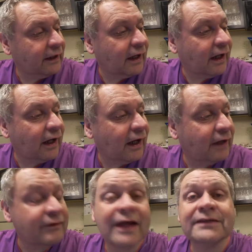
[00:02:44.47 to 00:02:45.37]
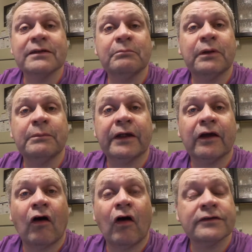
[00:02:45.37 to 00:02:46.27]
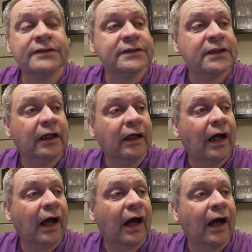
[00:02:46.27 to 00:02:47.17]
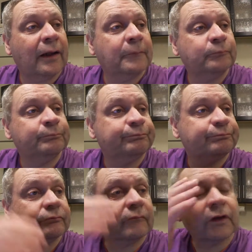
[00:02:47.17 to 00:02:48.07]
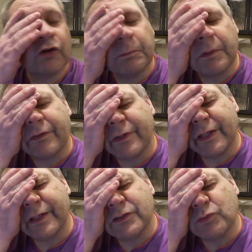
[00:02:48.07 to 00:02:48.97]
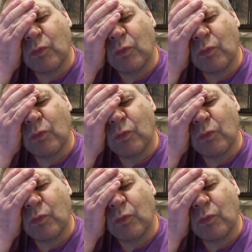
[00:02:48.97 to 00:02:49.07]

And that's simply because a couple of things.